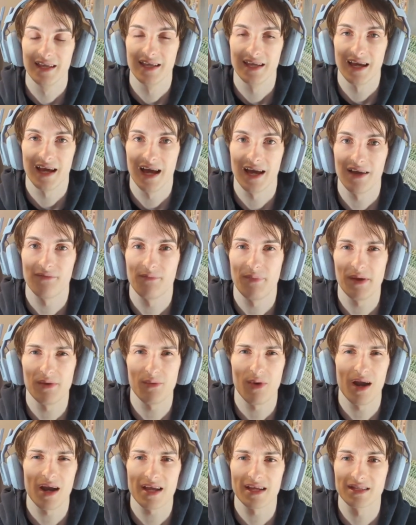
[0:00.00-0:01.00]
I've been
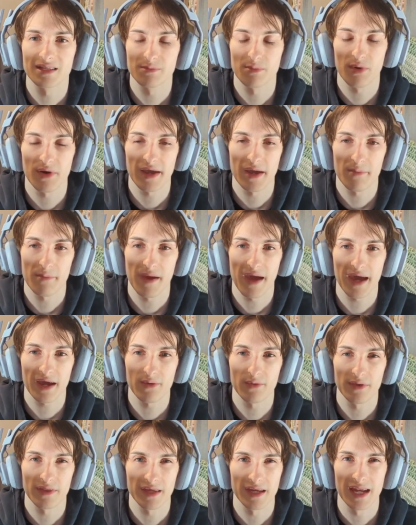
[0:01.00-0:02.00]
wanting to bring it back
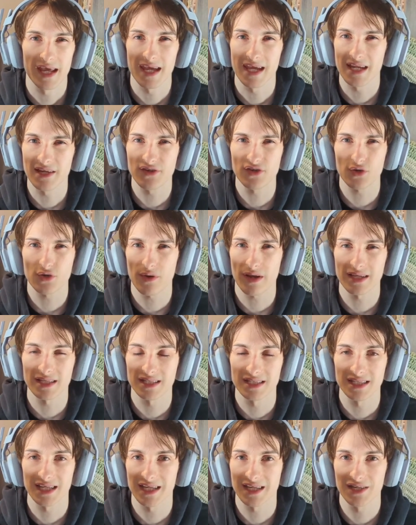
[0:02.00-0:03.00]
with an
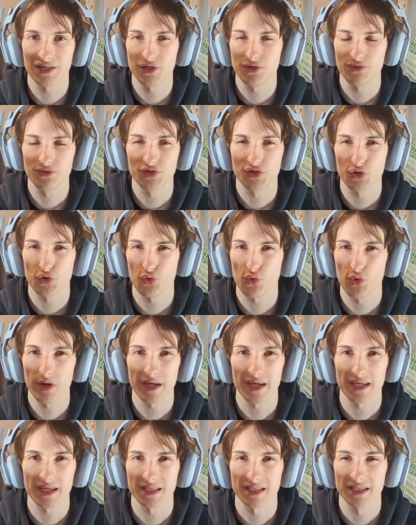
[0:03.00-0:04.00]
interesting new
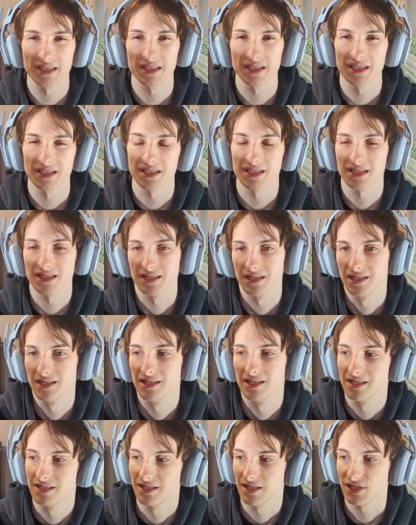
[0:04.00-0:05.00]
twist.
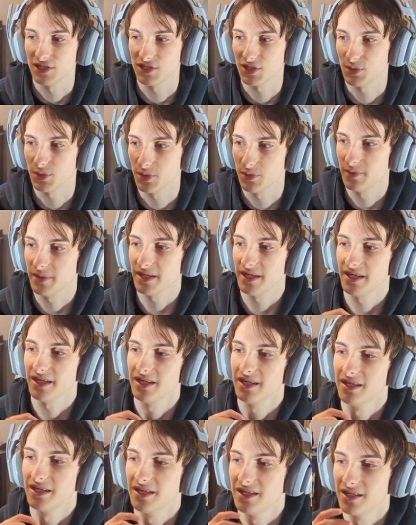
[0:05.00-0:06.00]
So we'll be
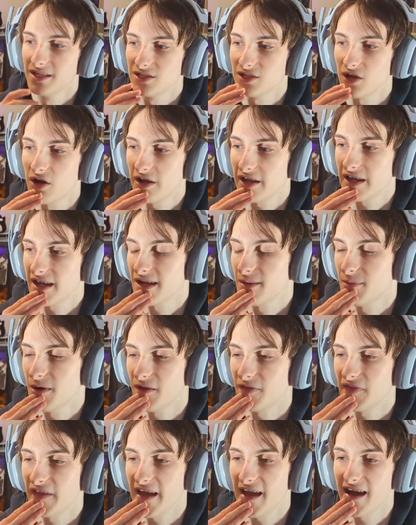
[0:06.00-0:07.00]
talking
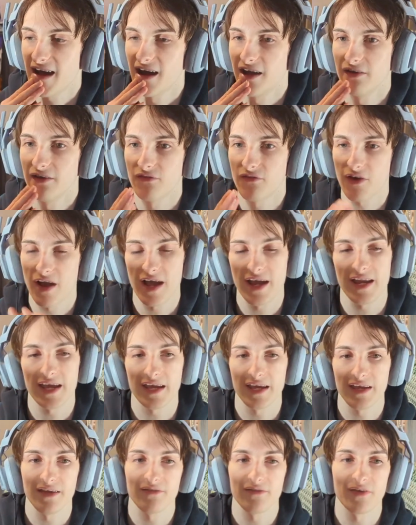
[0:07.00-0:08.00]
about that on
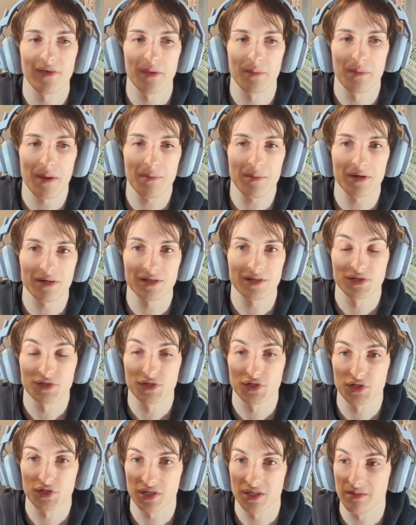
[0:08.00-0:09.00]
Friday for the members.
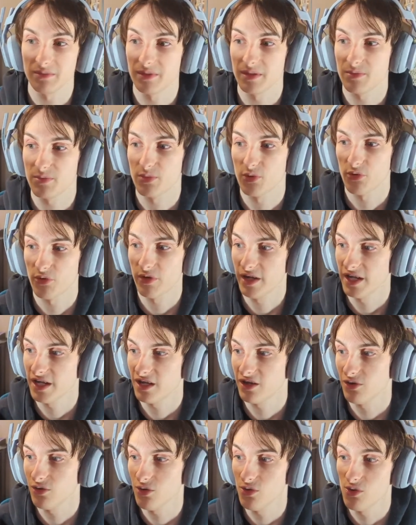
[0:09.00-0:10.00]
It's going to be pretty
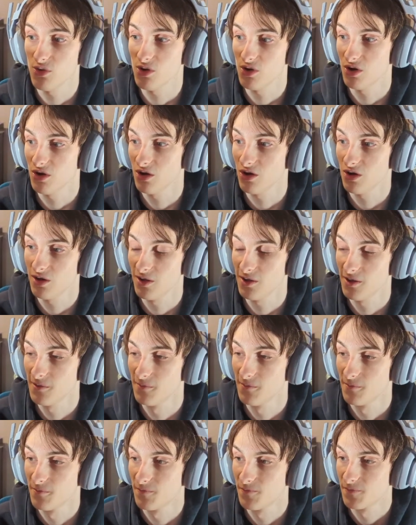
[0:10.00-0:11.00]
cool.
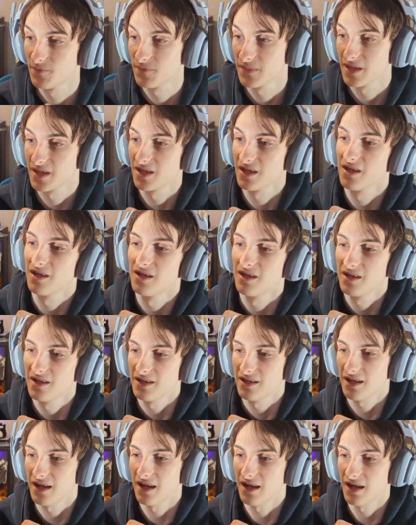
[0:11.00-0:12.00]

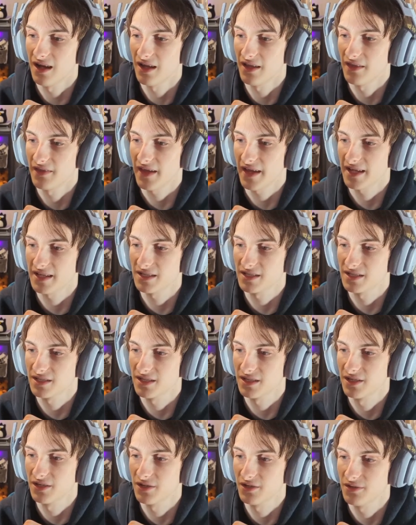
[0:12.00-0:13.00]
That's the
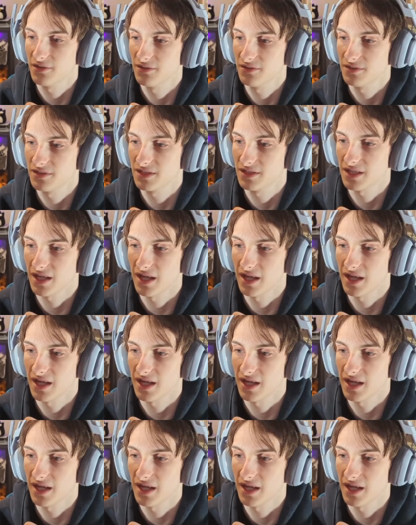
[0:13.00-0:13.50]
news.